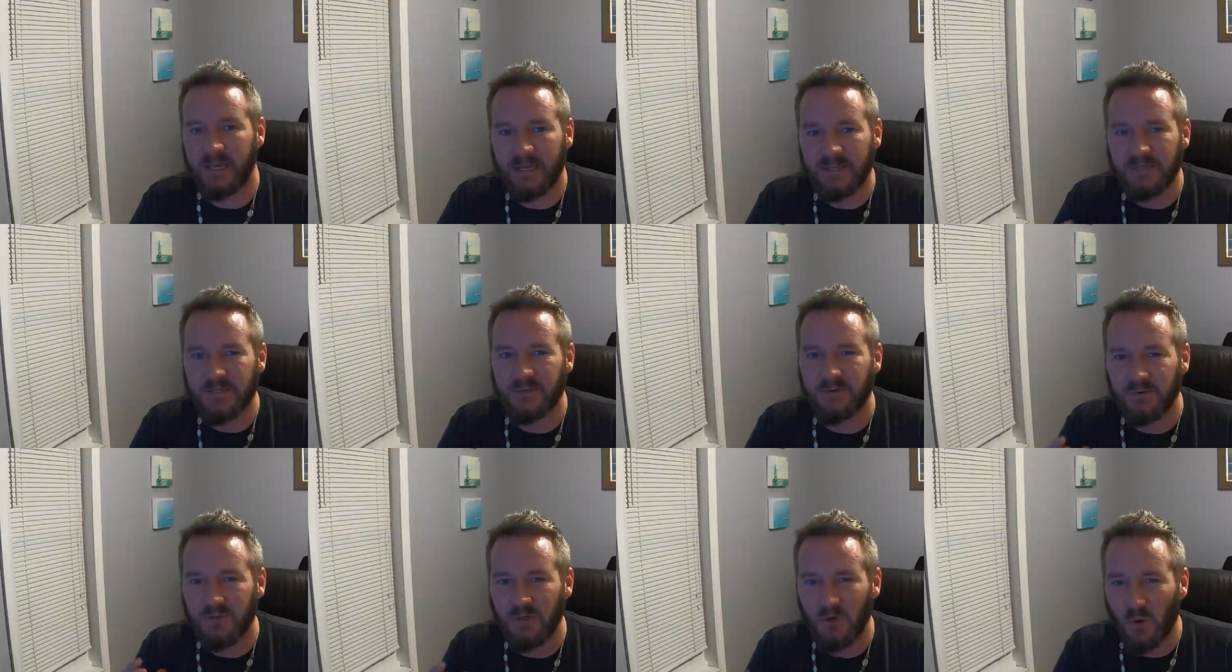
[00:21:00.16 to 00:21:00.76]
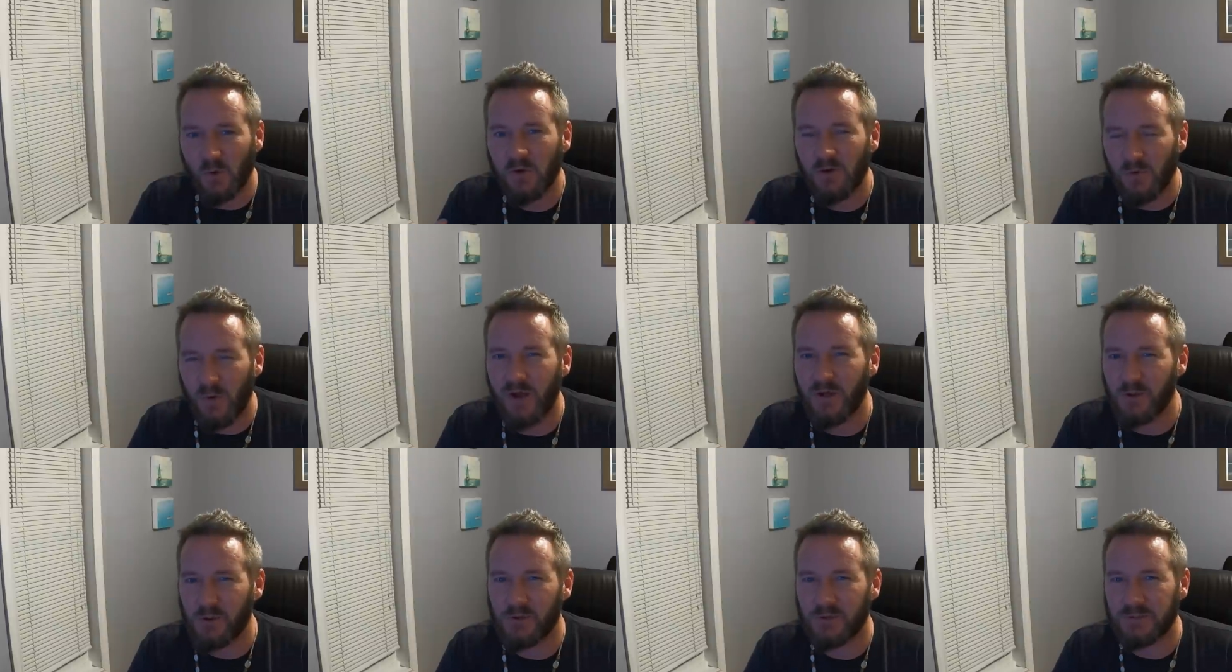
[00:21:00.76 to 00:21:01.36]
answer your
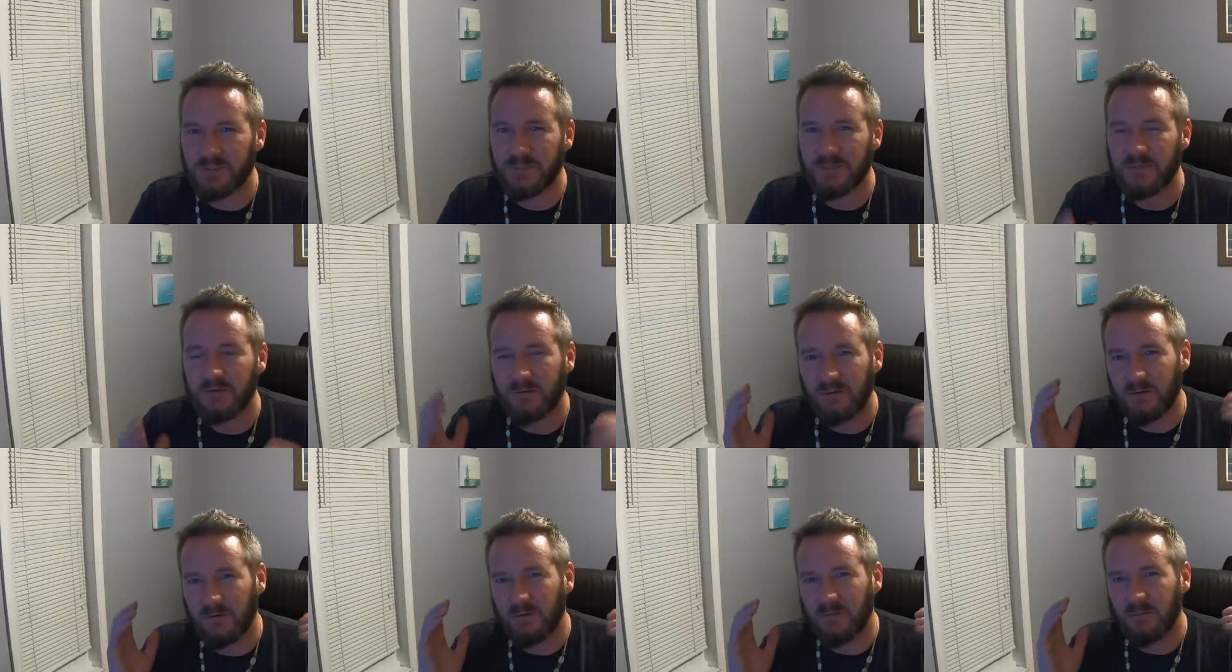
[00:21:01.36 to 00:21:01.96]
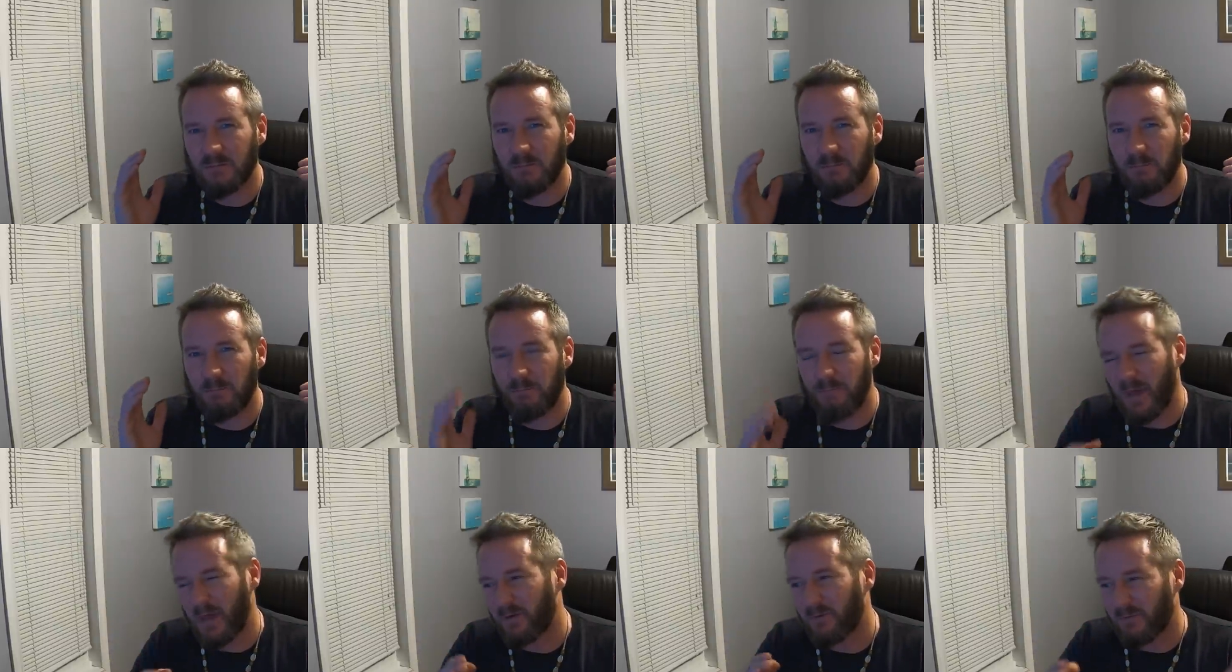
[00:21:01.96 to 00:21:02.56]
questions
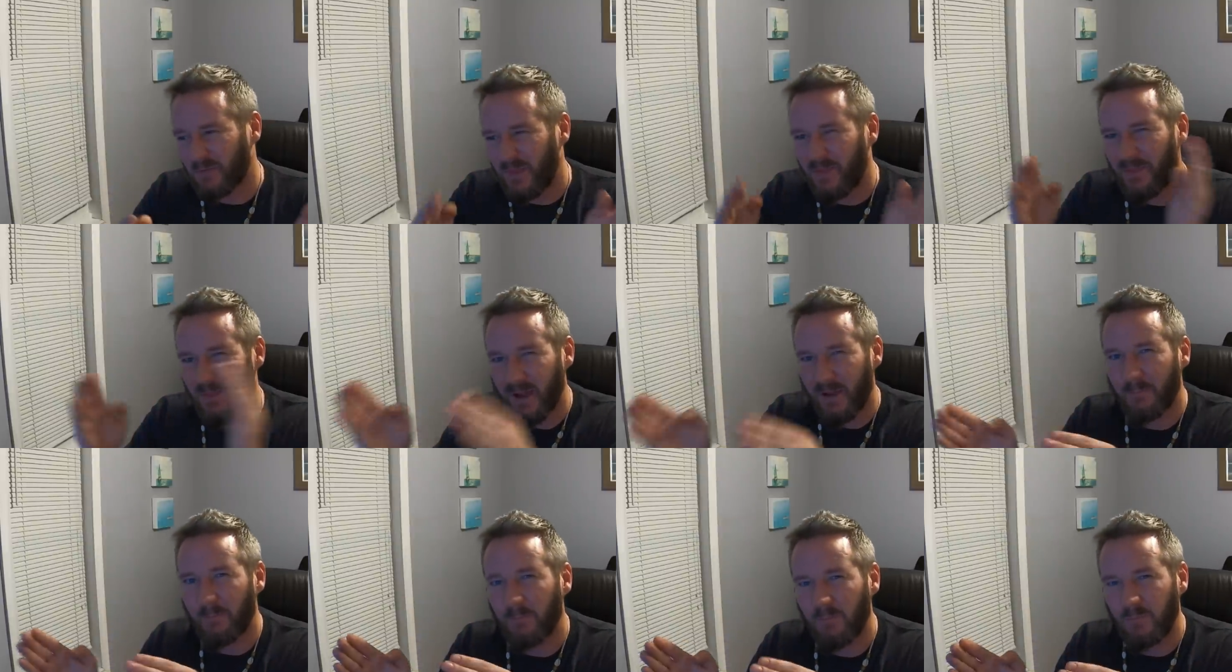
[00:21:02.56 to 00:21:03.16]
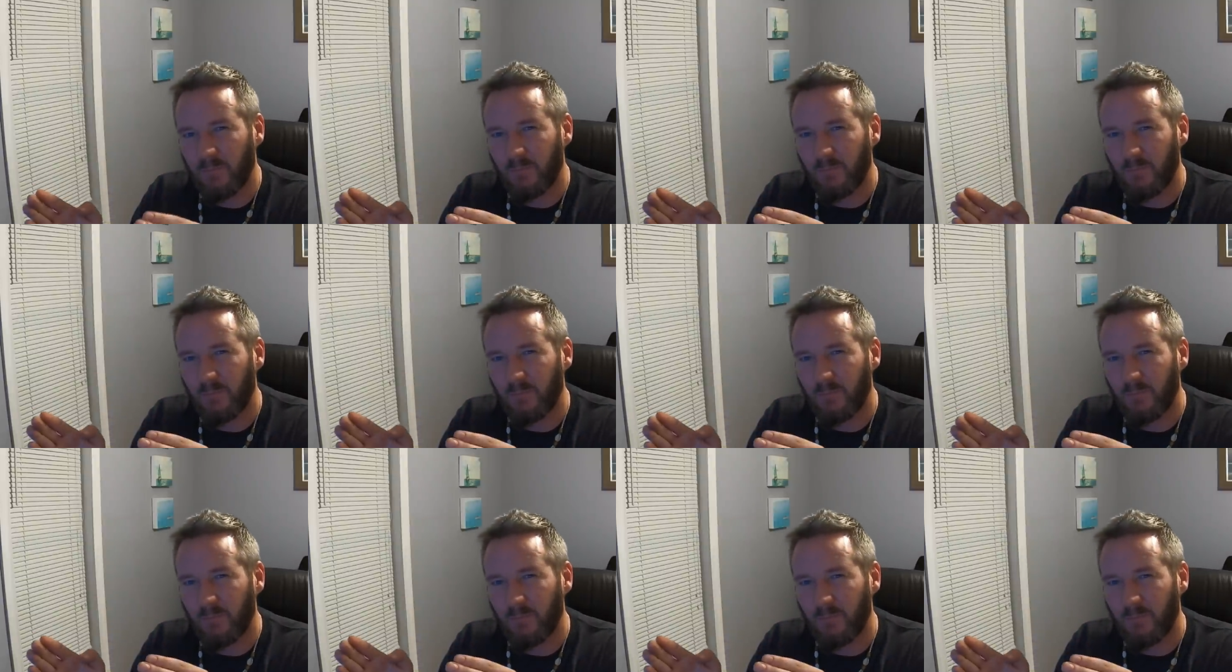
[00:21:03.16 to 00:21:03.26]
better than them.